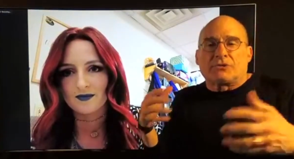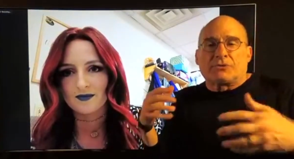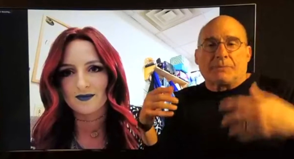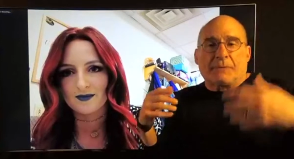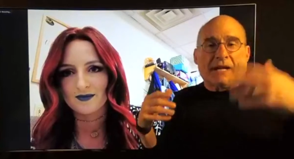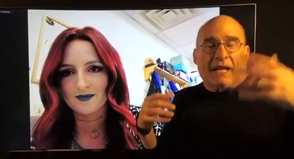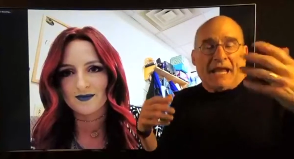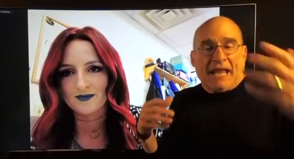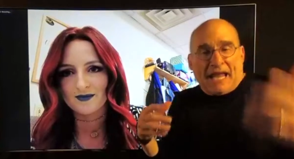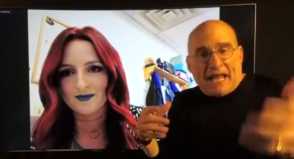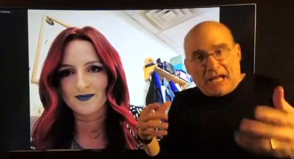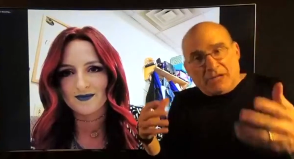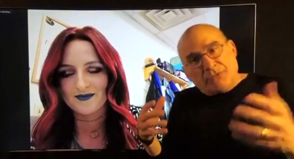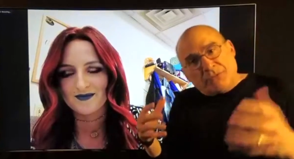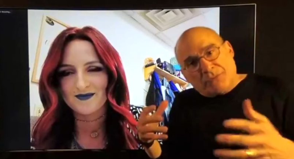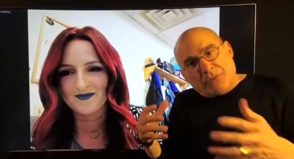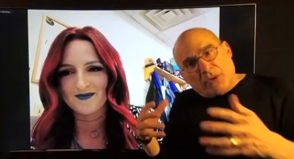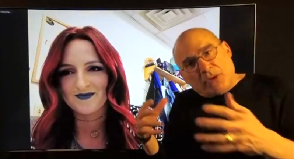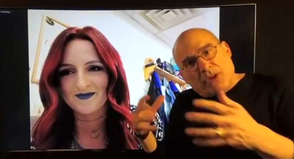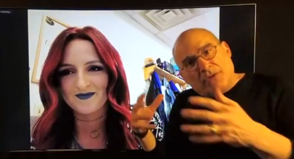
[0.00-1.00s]
Speaker 1: been a
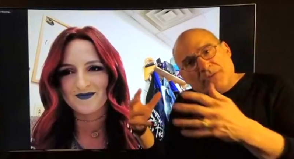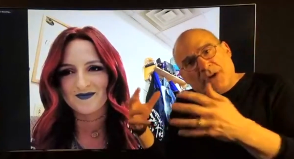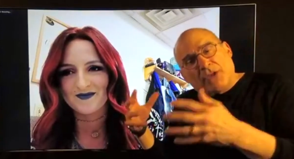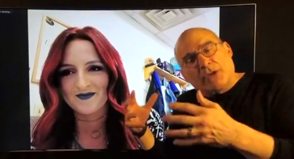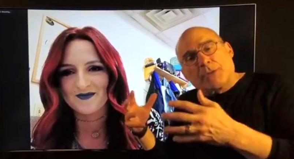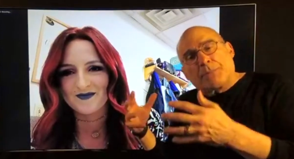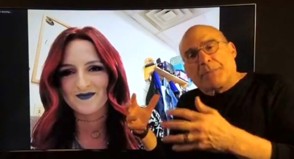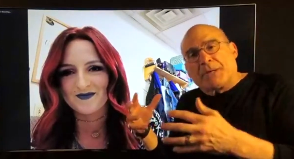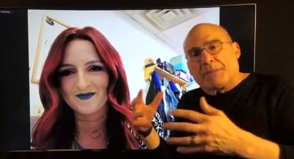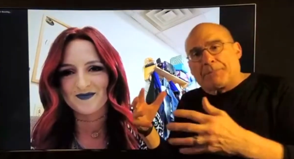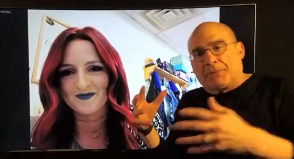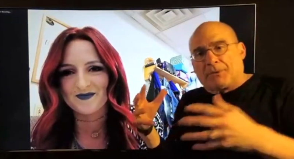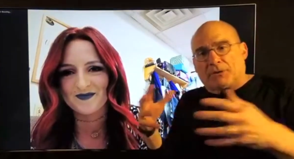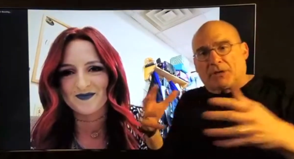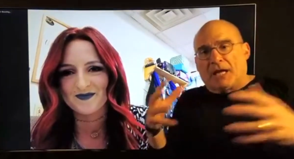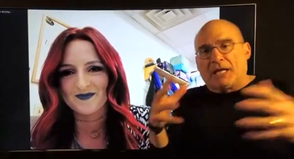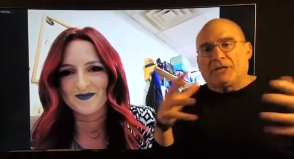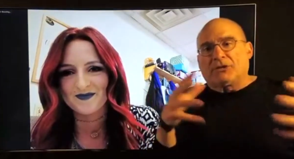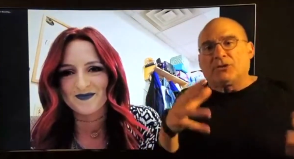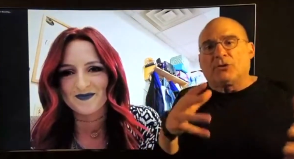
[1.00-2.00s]
handful of other people
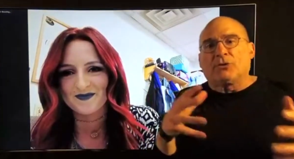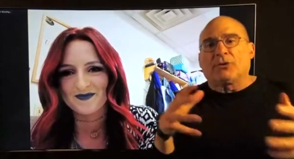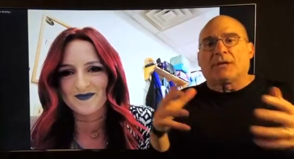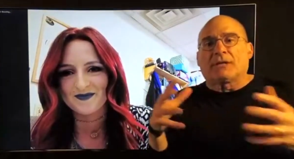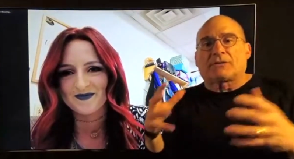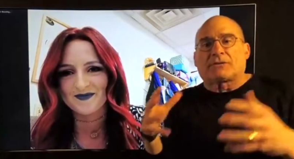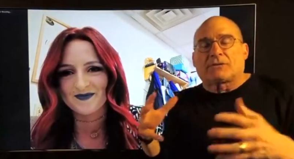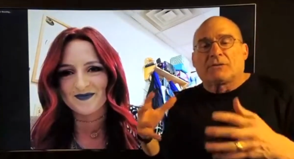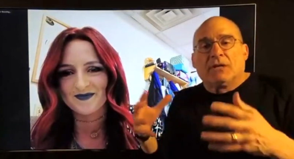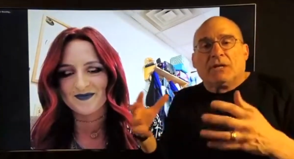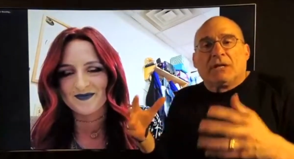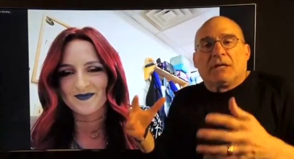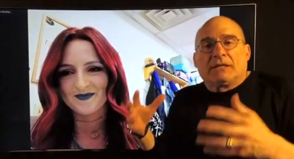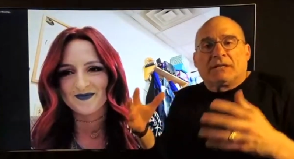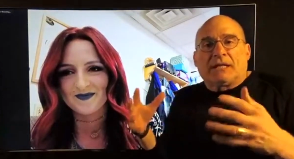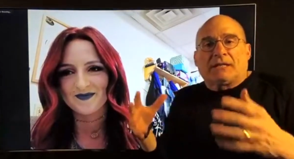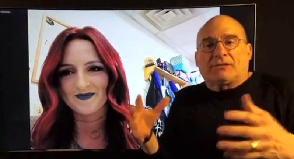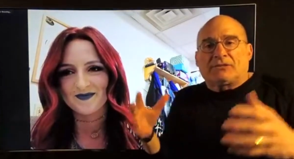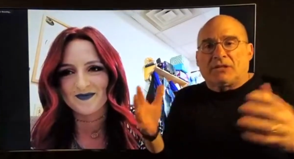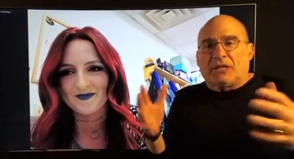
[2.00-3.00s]
like you that.
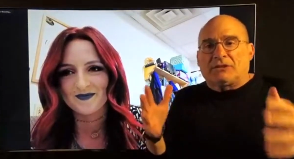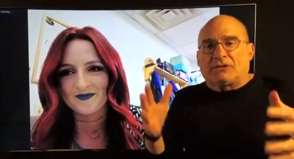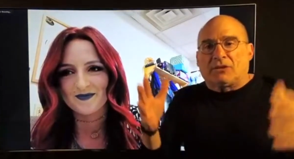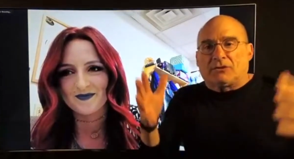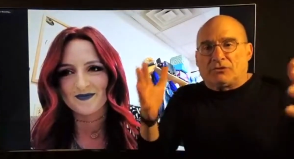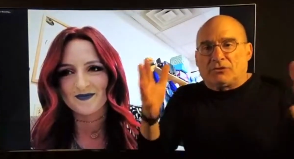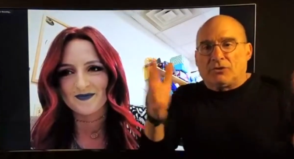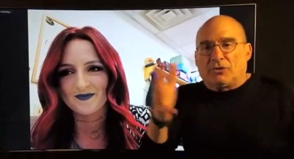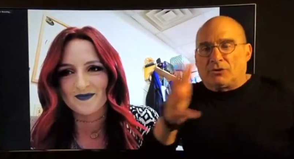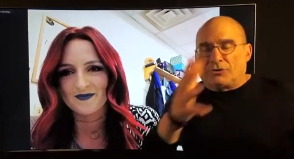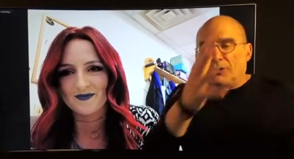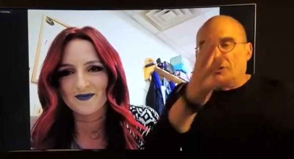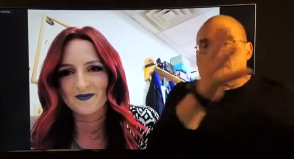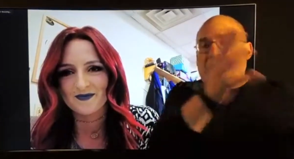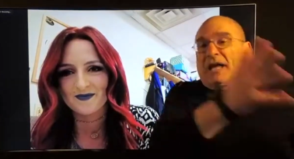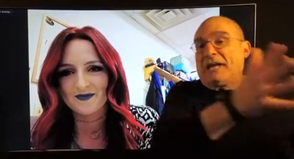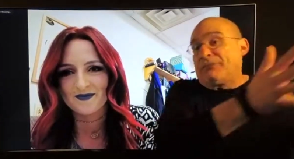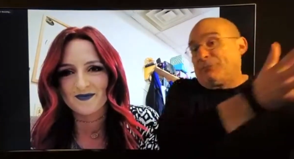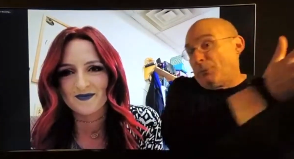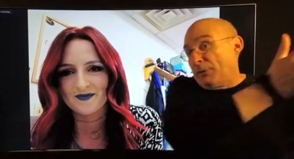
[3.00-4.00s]
That said that, you know, the
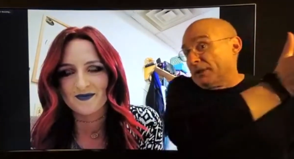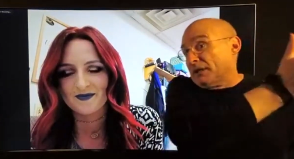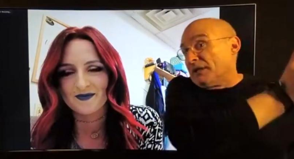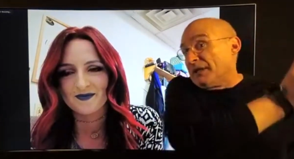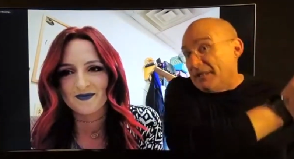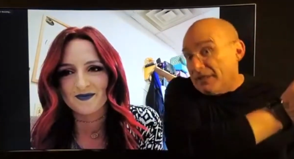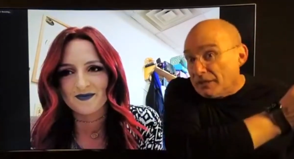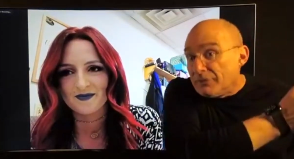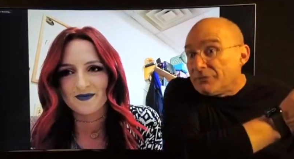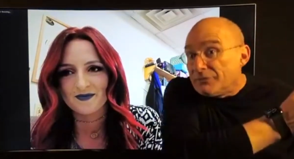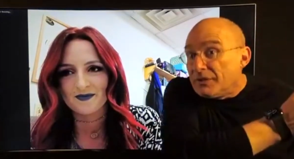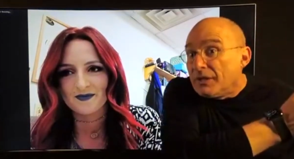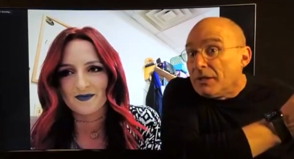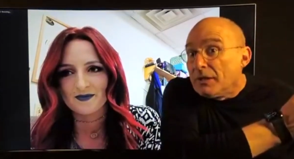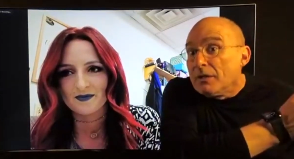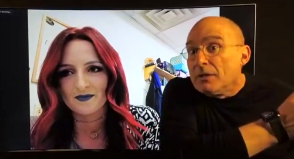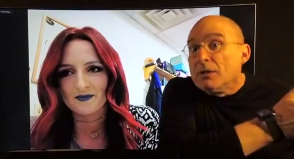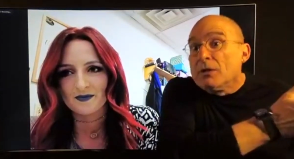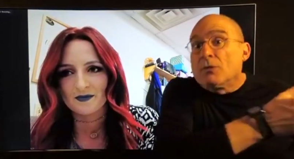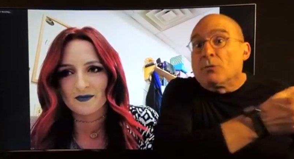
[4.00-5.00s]
life we lived
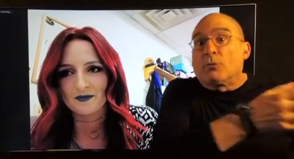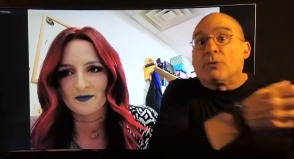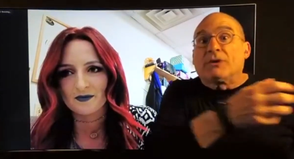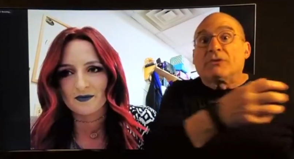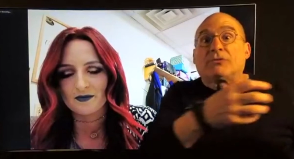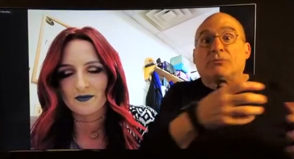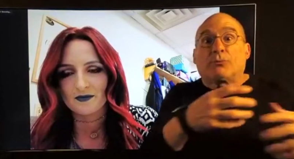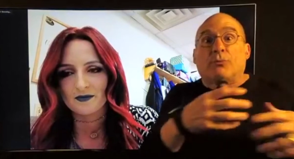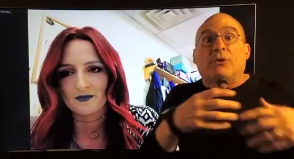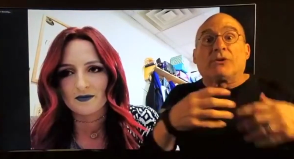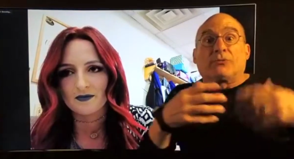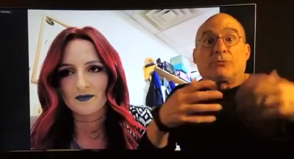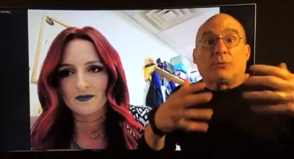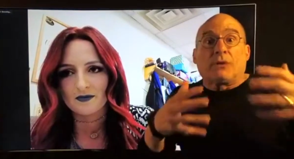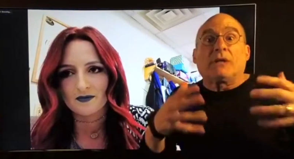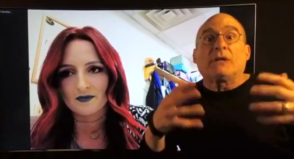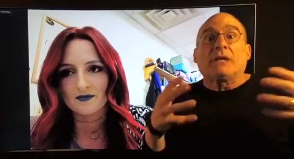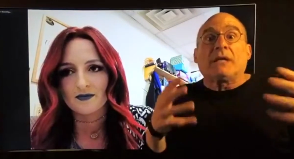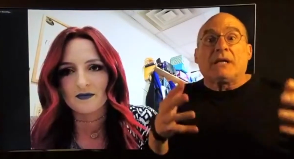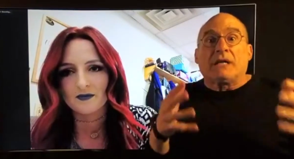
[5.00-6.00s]
was was
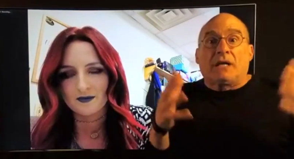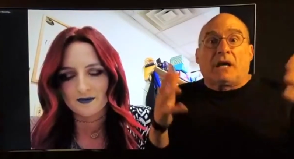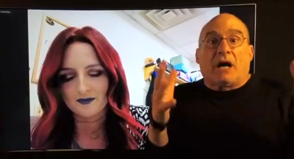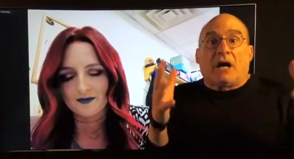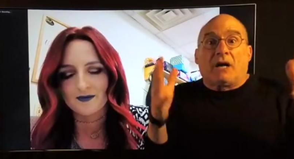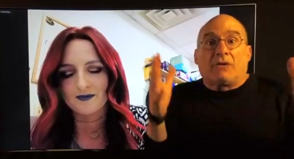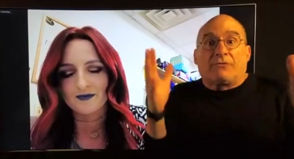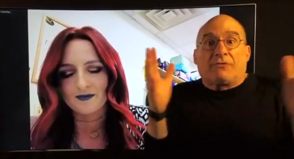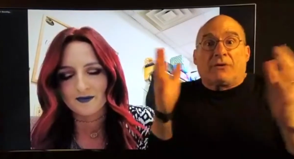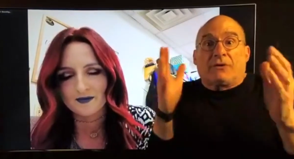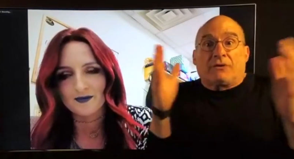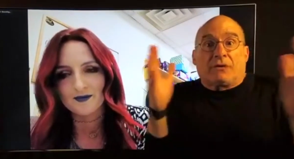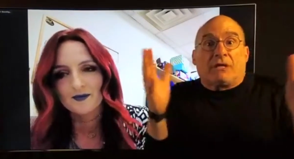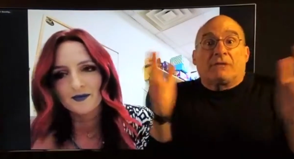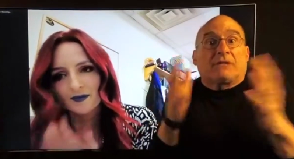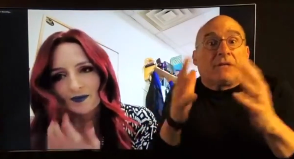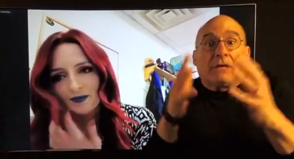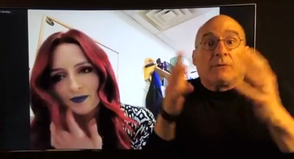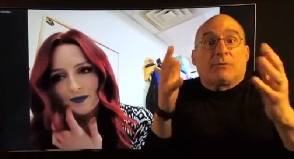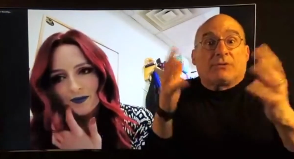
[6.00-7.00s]
really, a very,
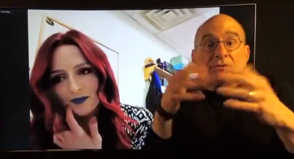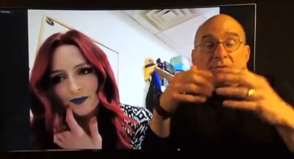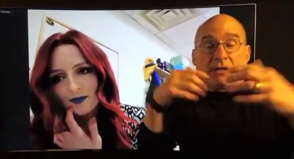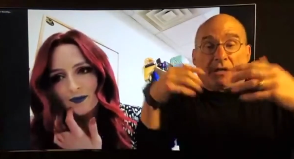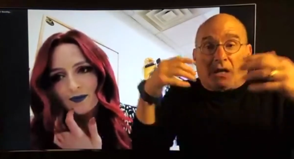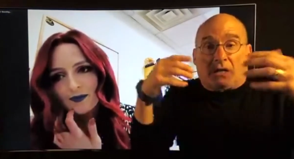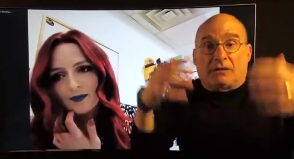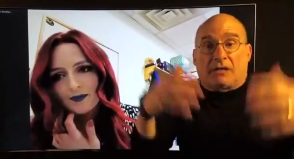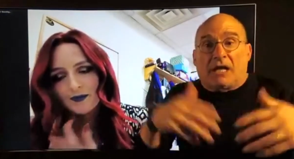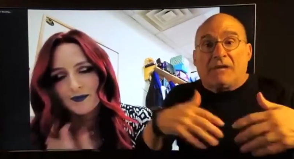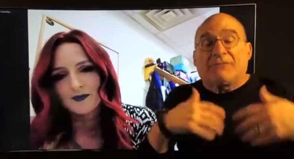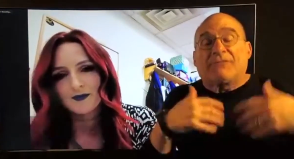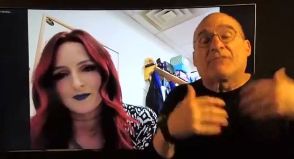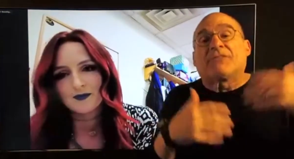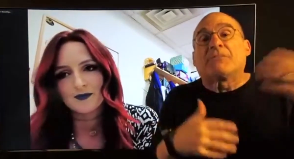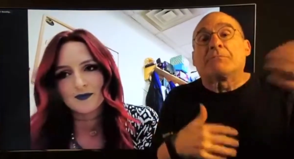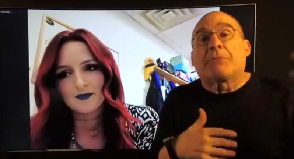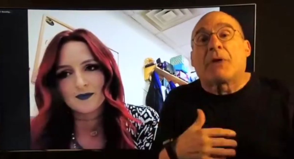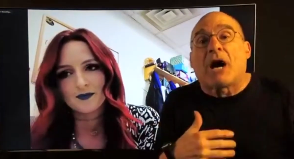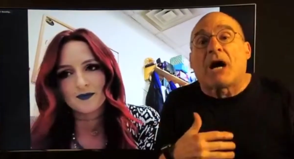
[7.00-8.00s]
it, it was a life of
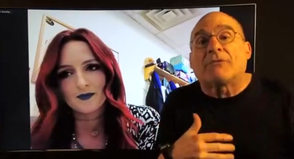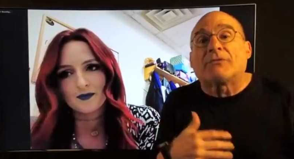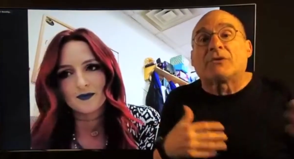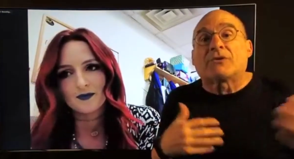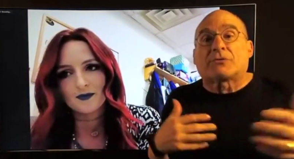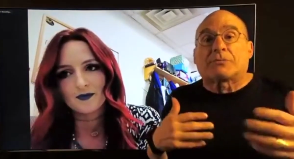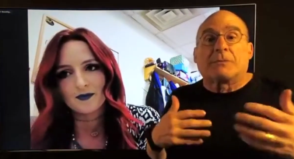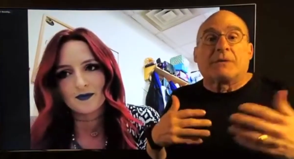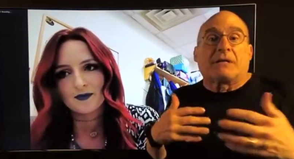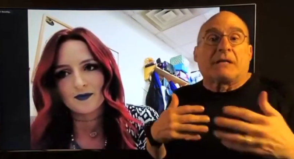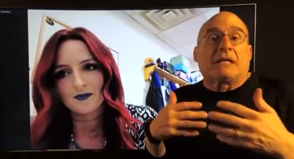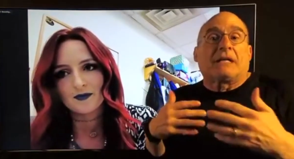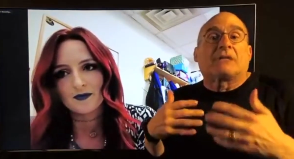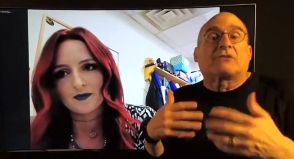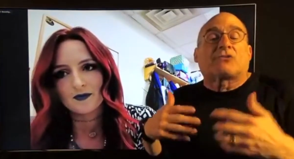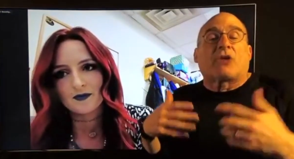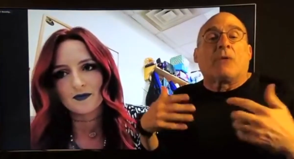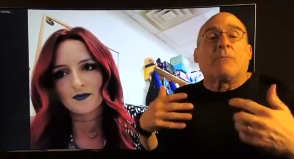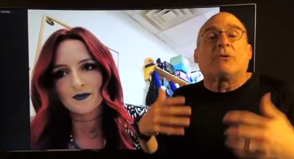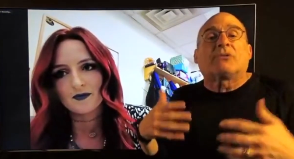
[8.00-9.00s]
impoverishment. And
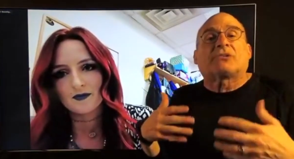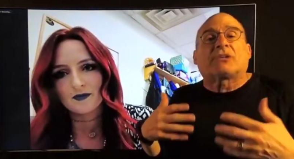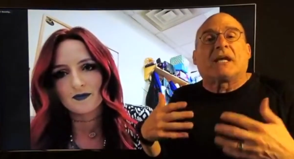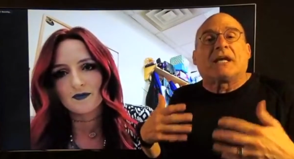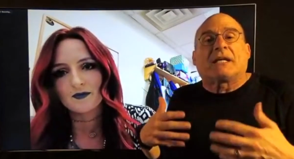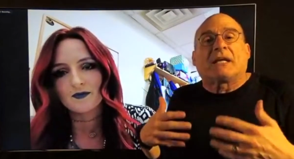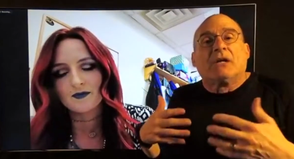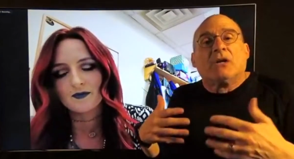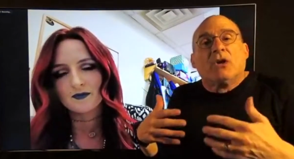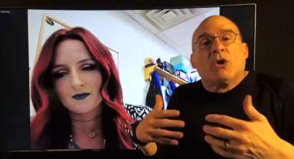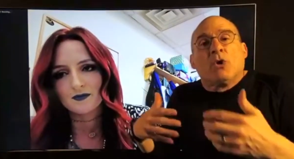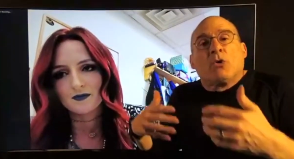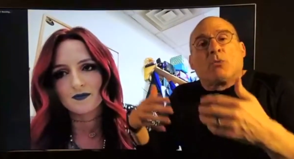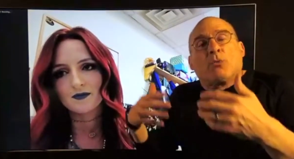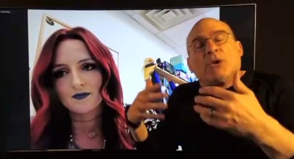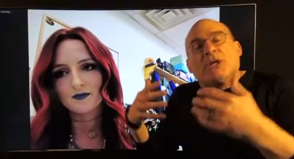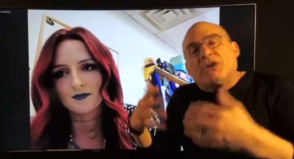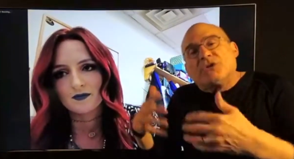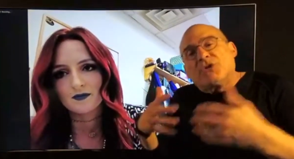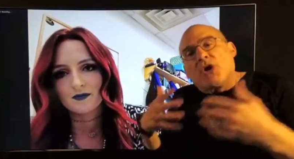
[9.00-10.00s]
it's almost like
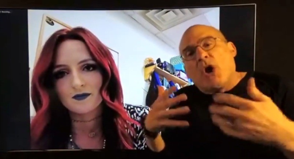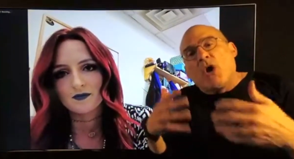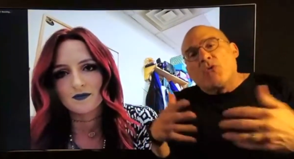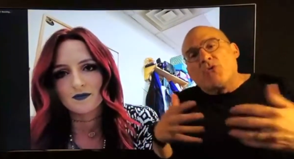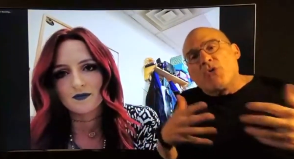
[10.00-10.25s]
we don't